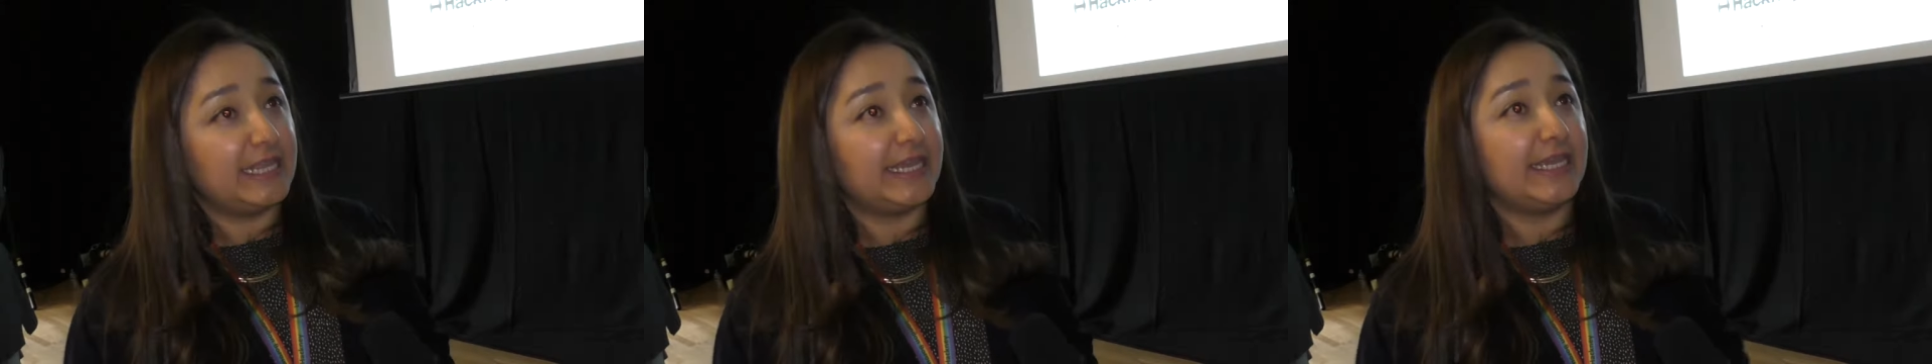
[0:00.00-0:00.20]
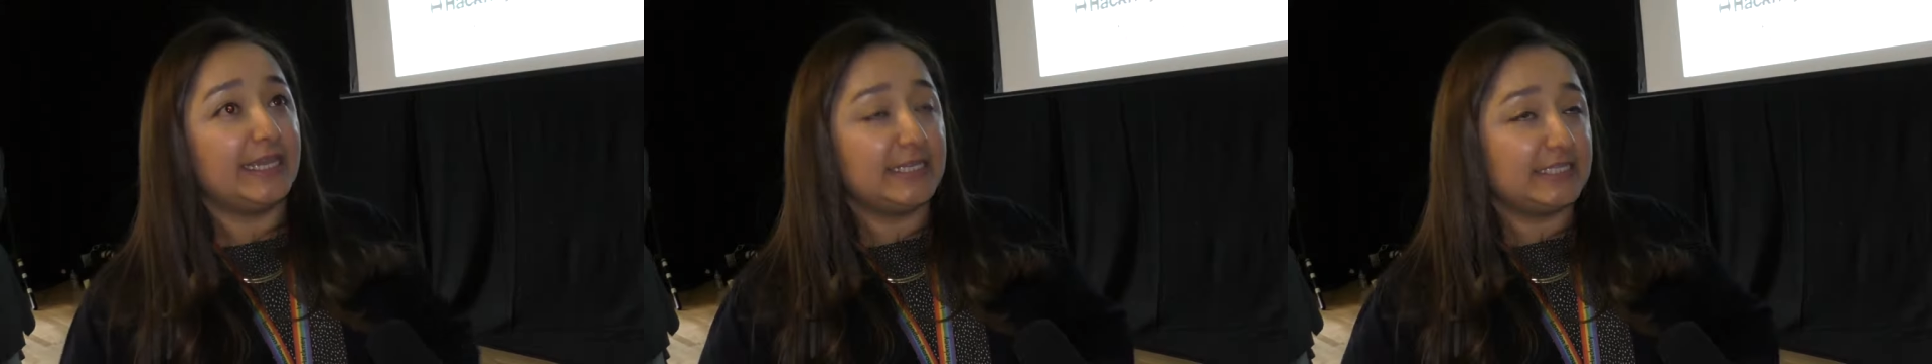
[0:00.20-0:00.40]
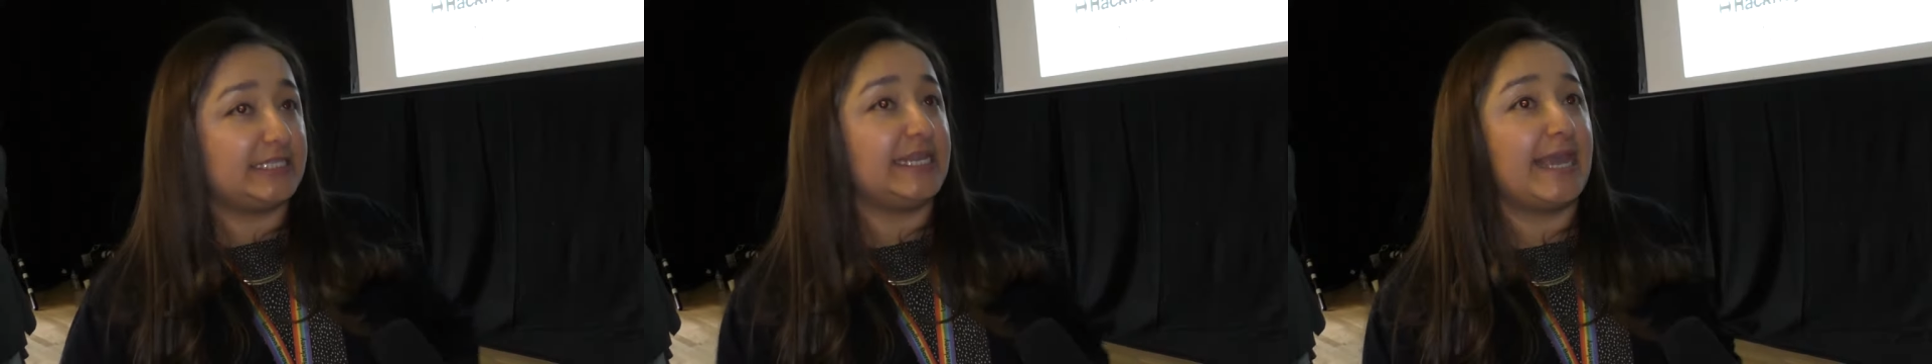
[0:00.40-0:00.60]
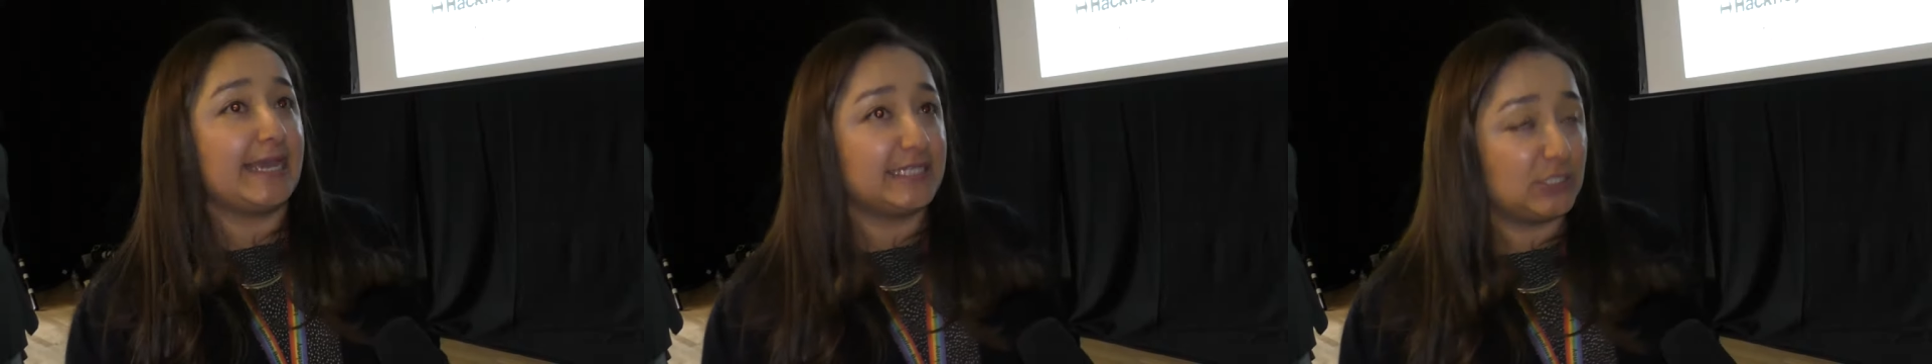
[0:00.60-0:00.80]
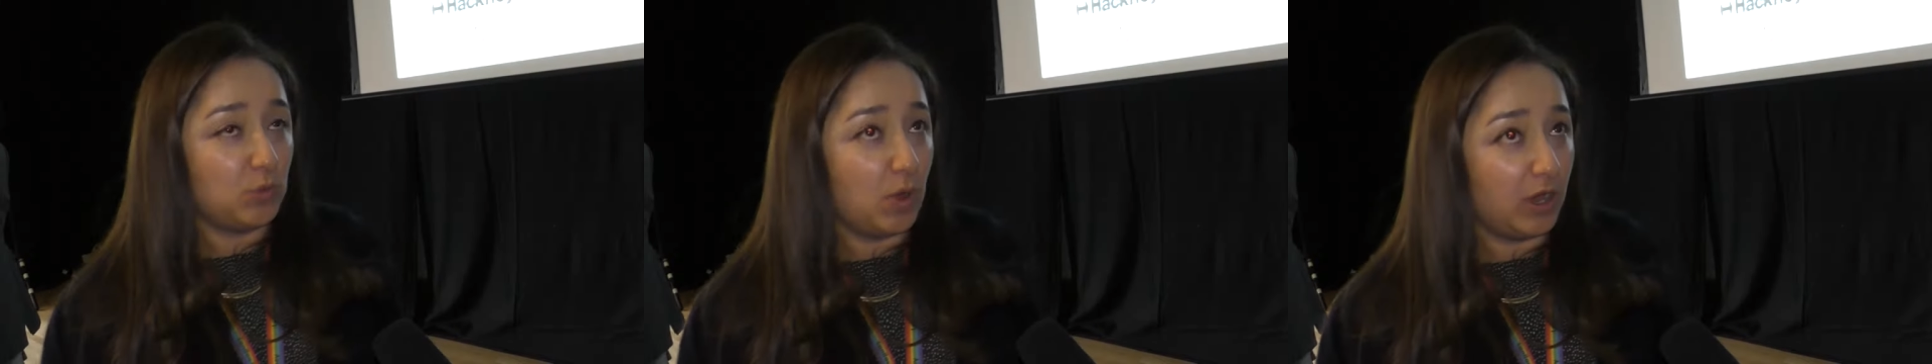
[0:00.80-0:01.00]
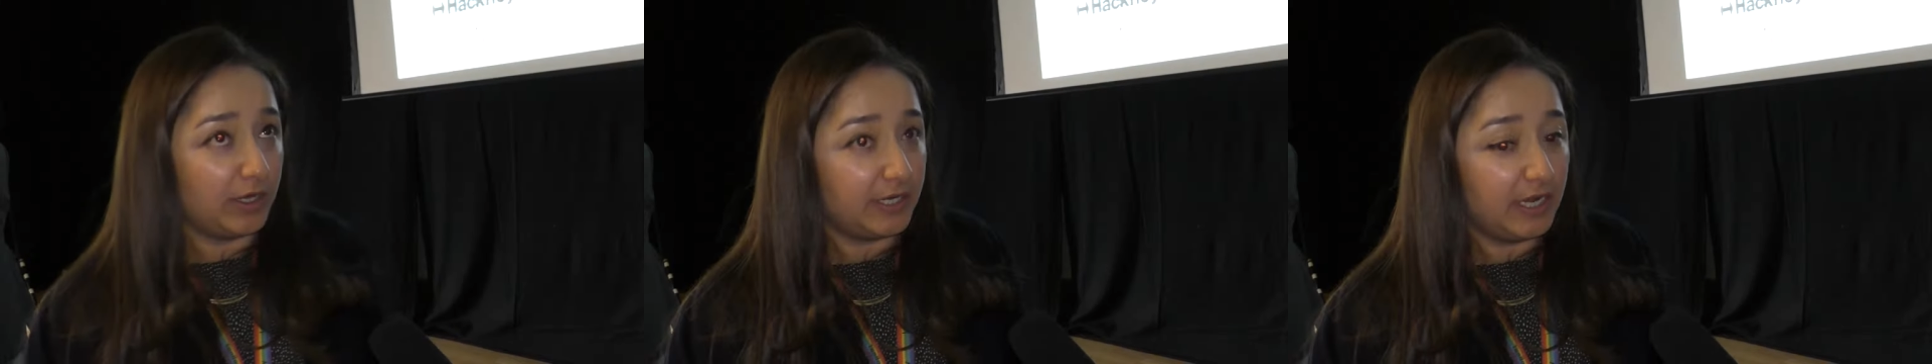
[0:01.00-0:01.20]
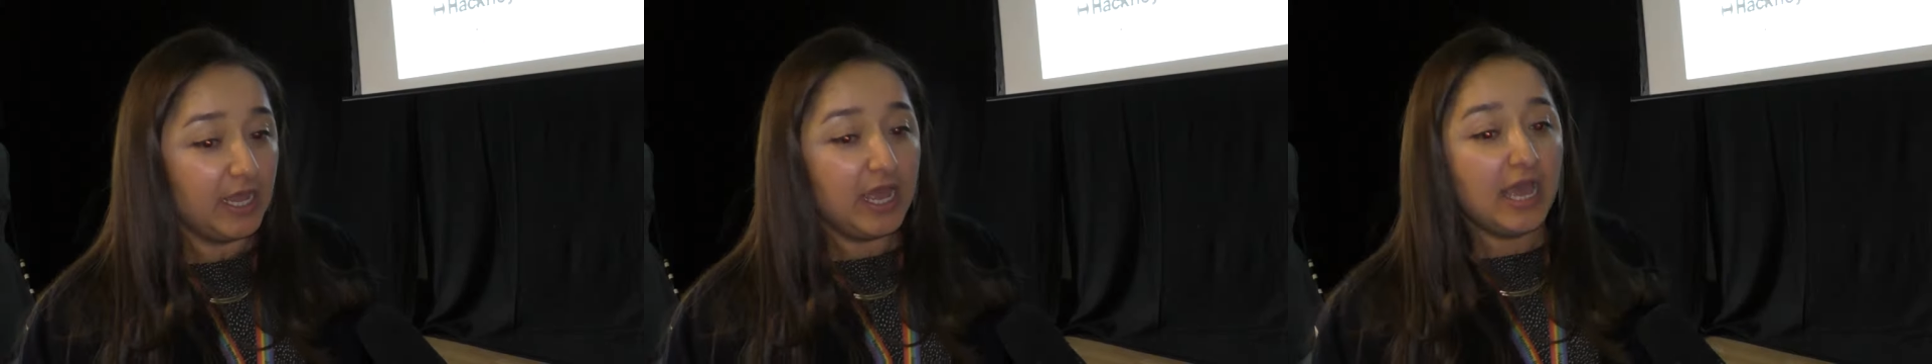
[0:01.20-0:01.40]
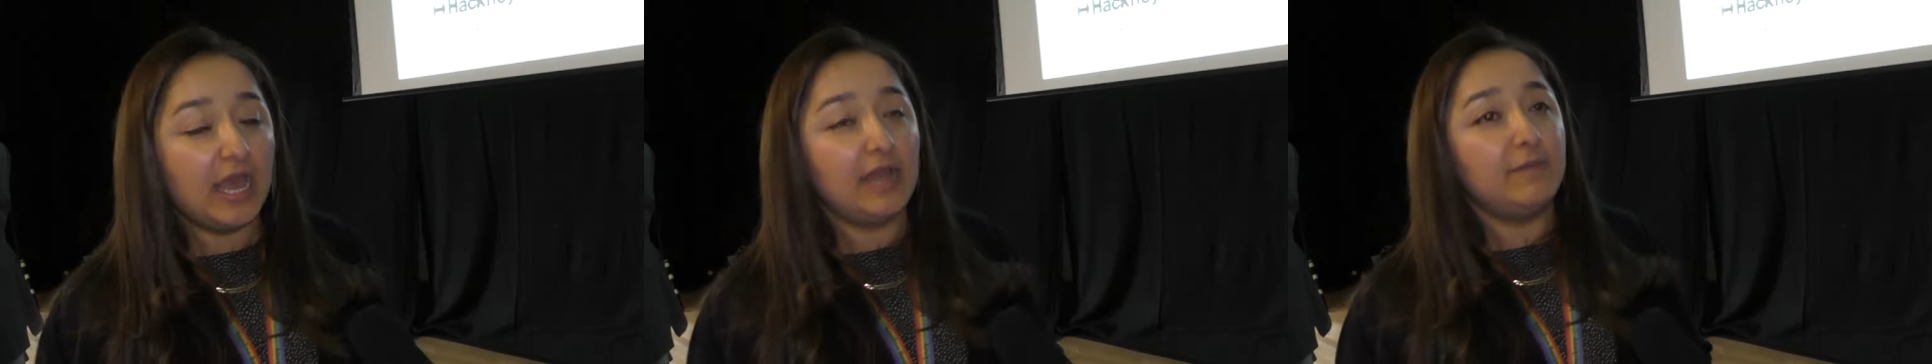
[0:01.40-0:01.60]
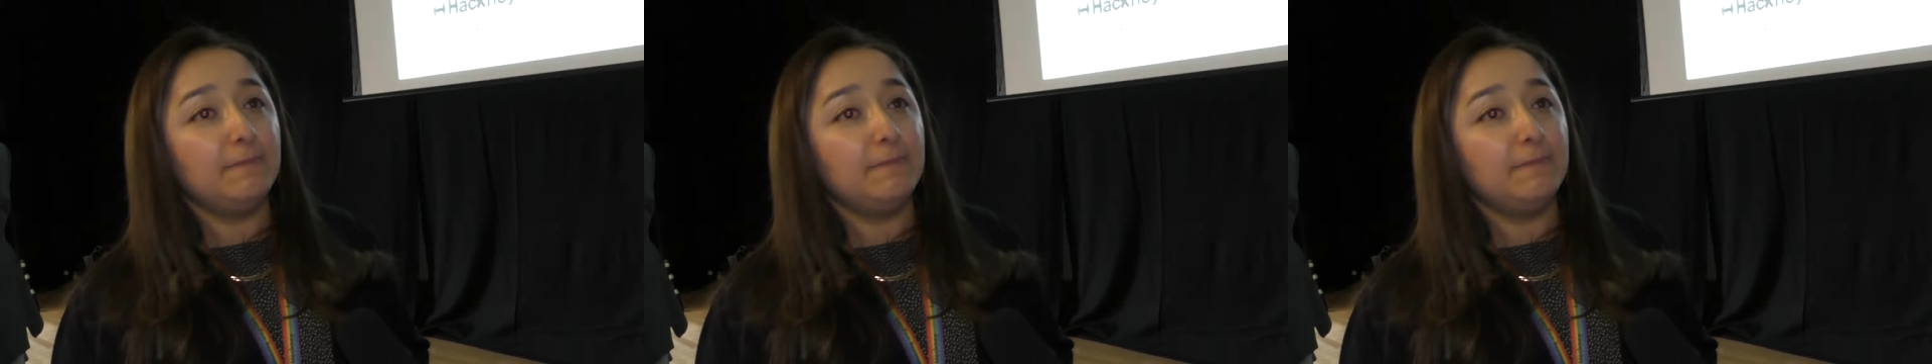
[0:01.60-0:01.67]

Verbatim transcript: the CS1.